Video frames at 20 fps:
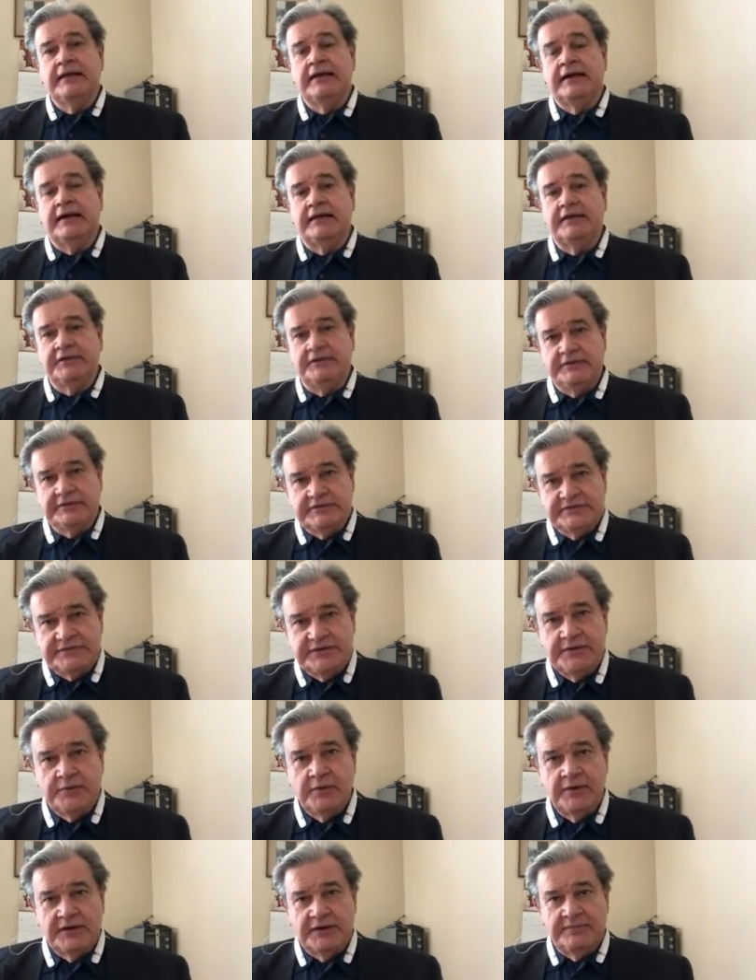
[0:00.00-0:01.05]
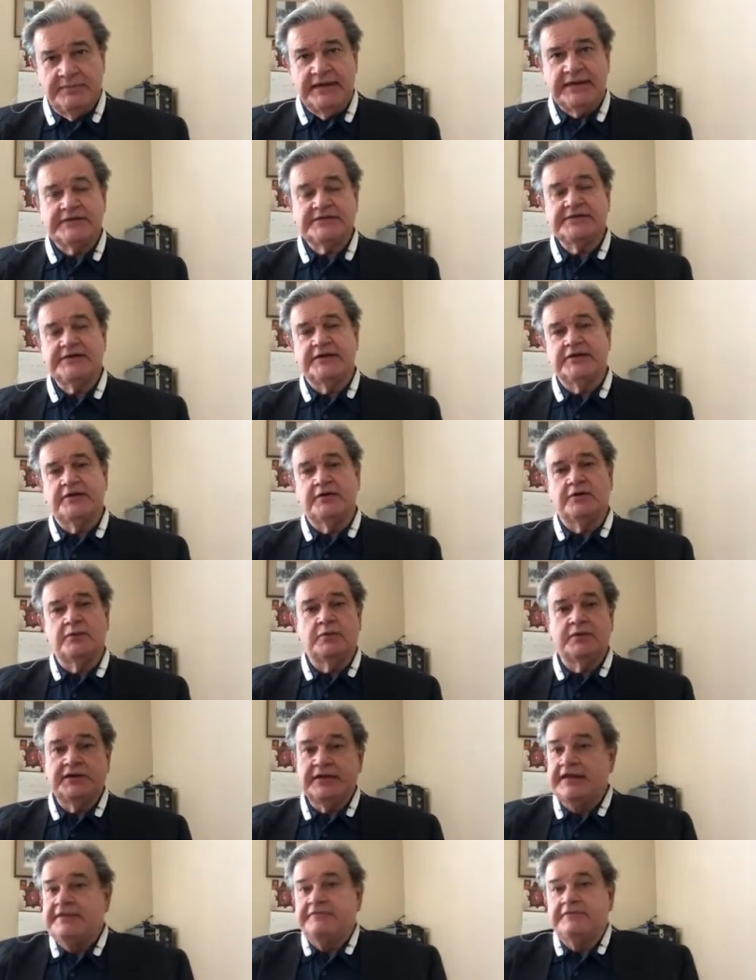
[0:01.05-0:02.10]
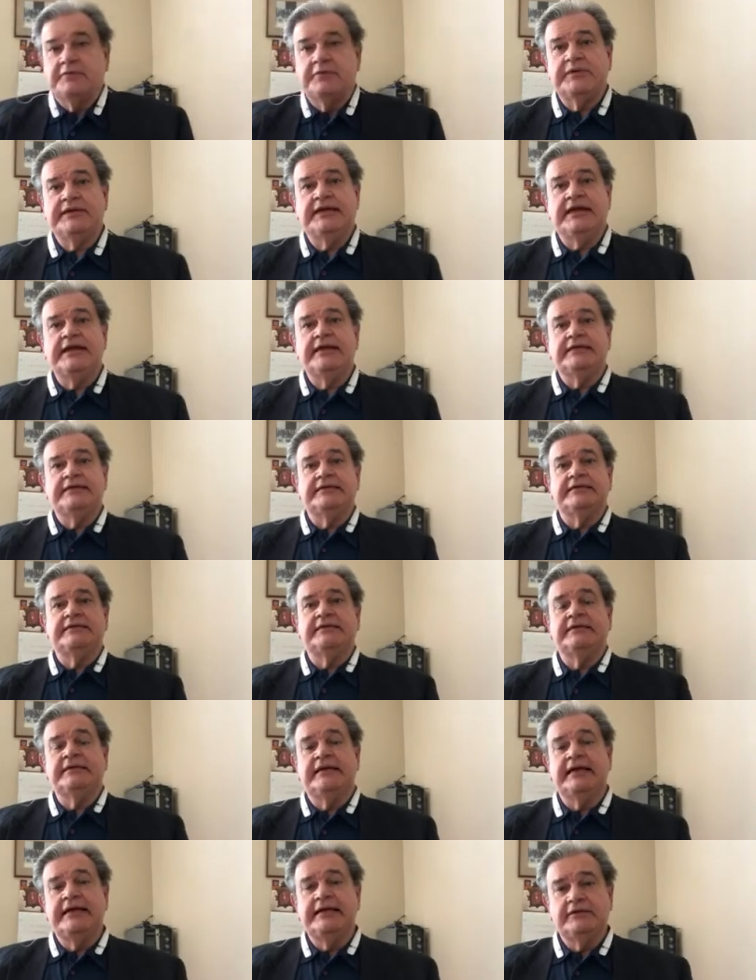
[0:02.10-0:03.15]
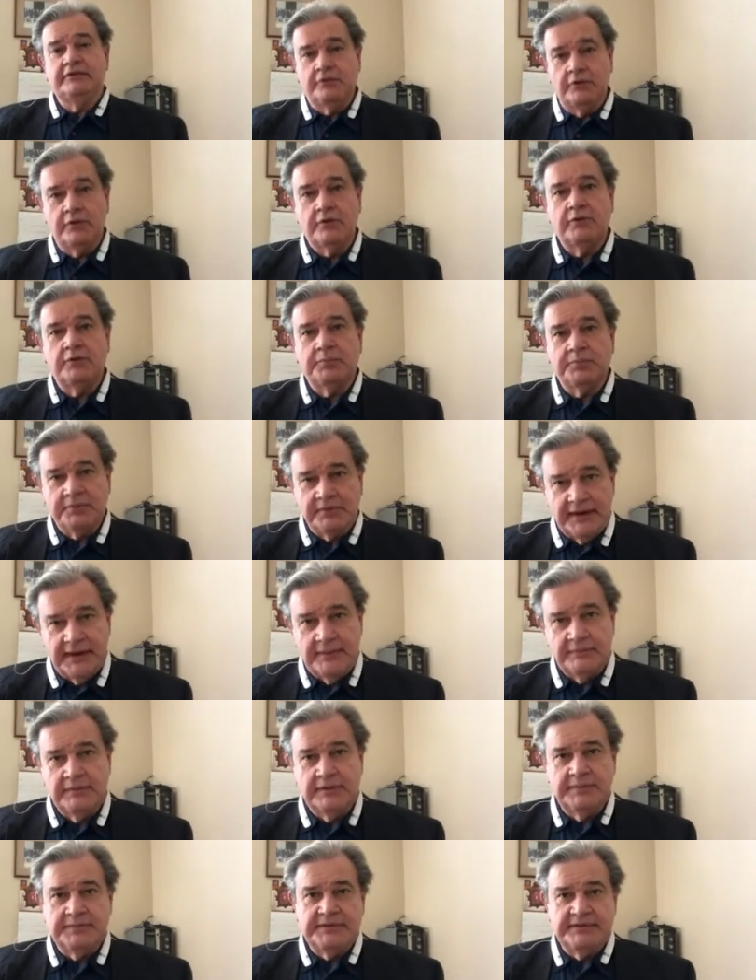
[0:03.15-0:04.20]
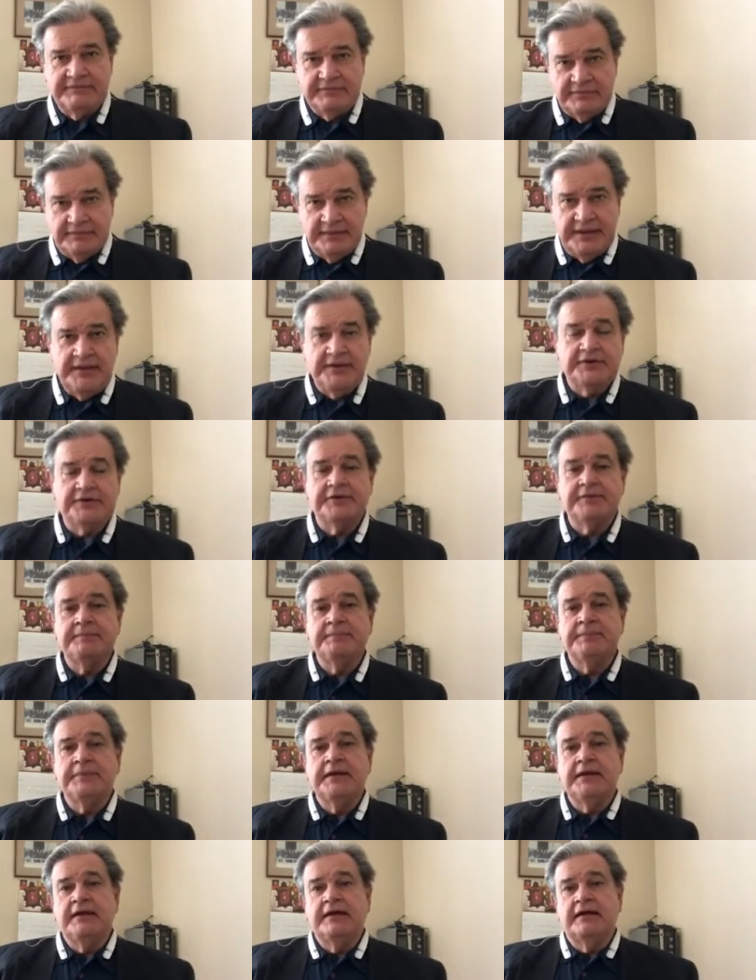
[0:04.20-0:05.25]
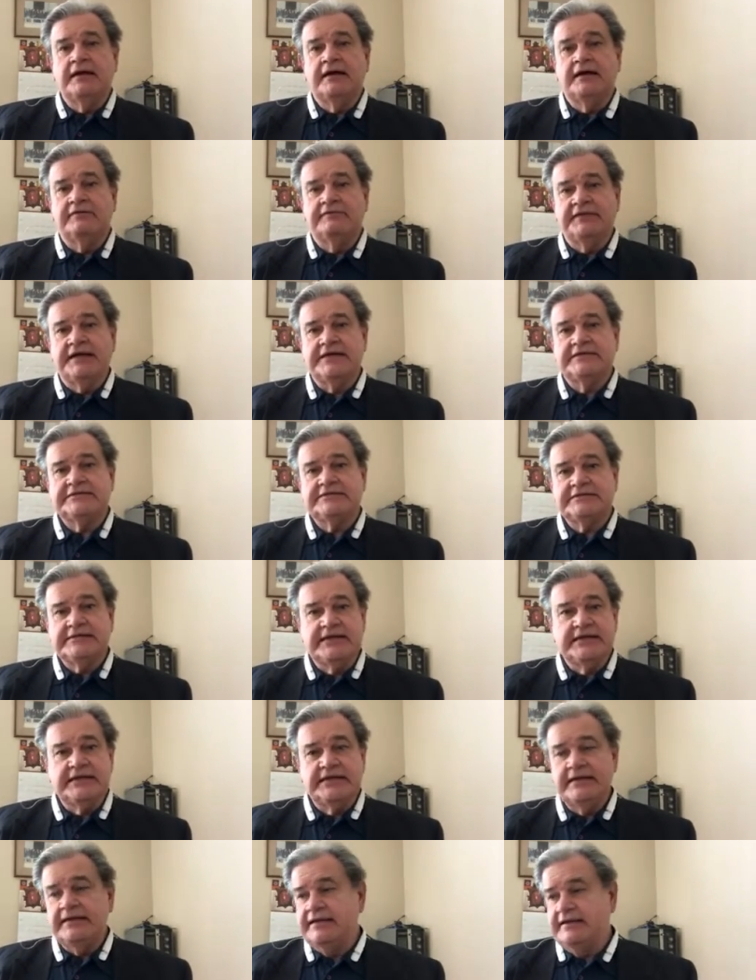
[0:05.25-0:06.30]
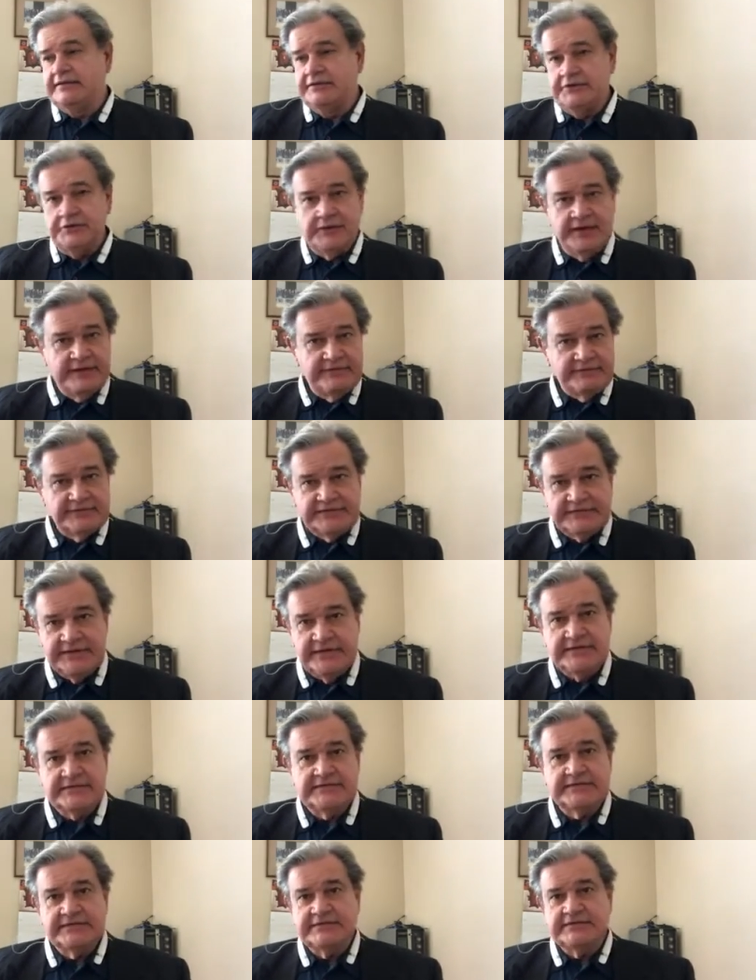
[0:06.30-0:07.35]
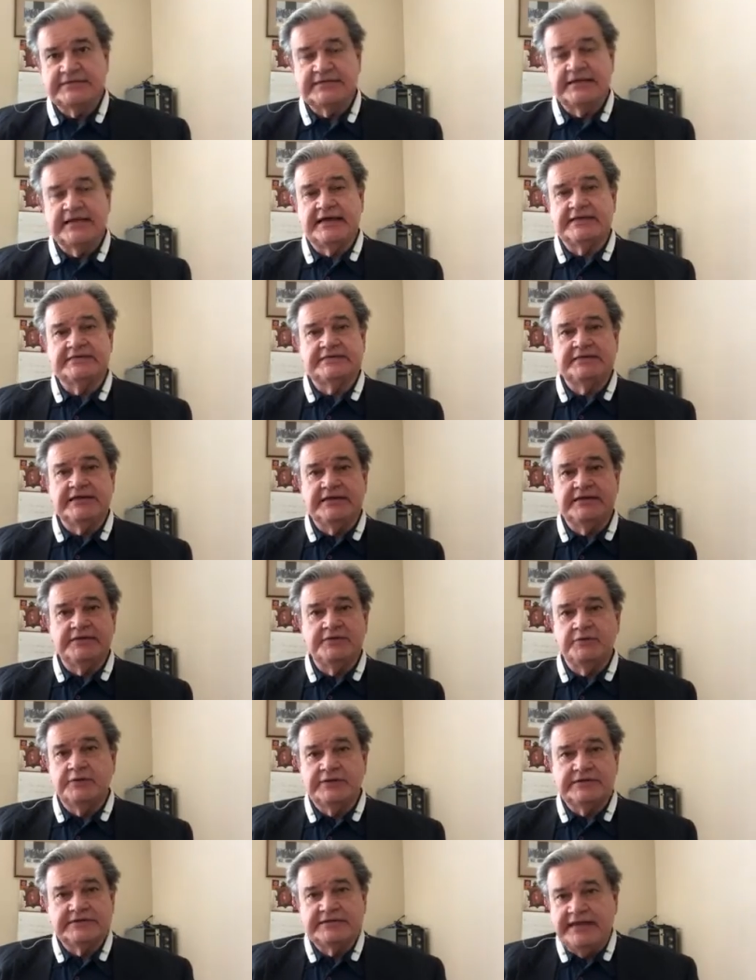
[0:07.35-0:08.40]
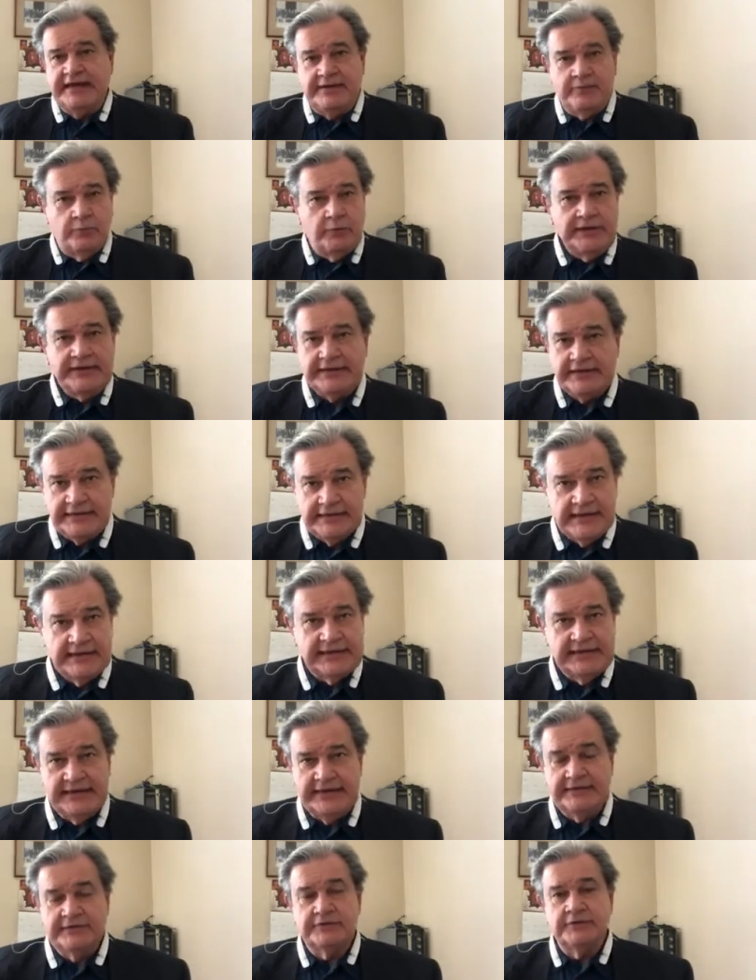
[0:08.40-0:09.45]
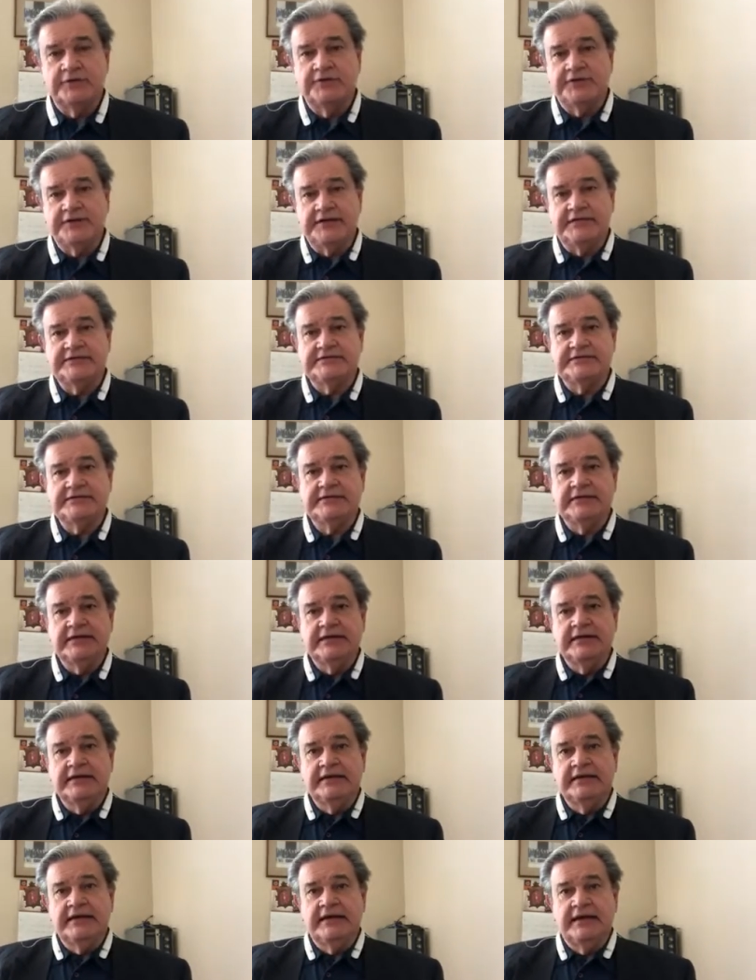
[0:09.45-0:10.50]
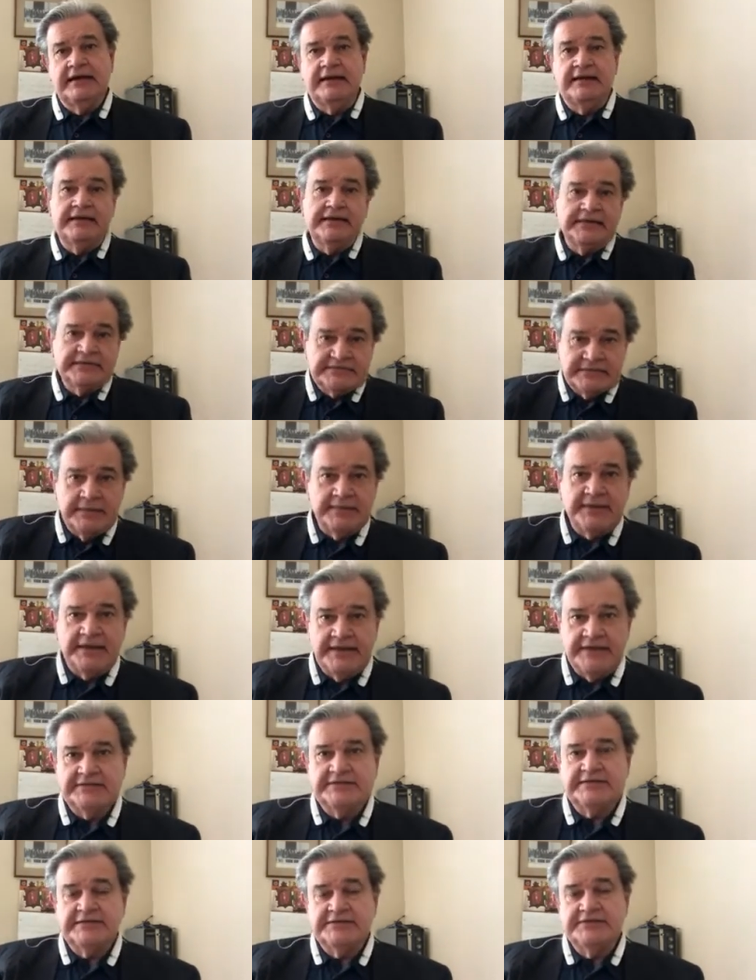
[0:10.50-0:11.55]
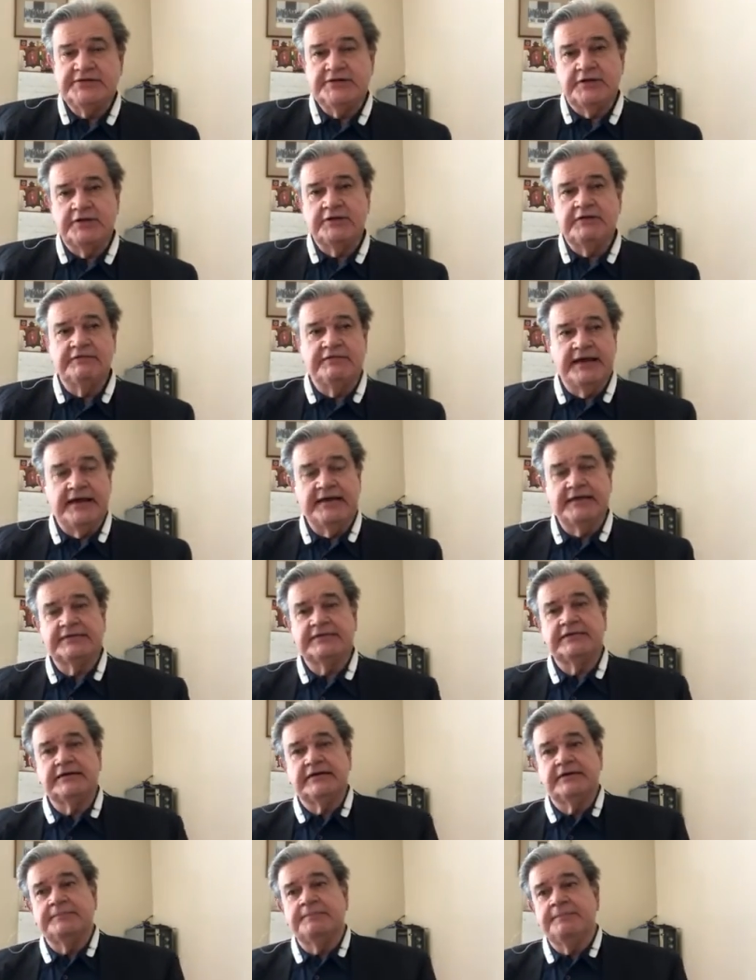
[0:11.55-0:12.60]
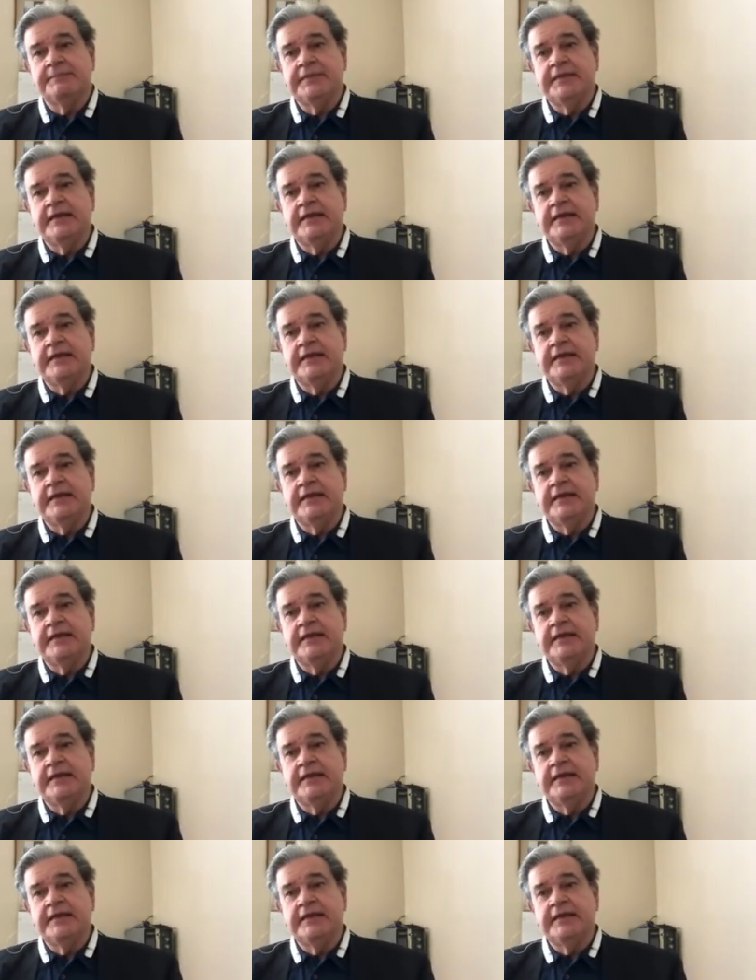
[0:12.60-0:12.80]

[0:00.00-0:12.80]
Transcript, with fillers: Uh, they're in Tijuana, Mexico, where they've created a local problem. You have the mayor of that city, and you have citizens of that city who are saying, we cannot handle this. Uh, in some cases, you know, you've had uh,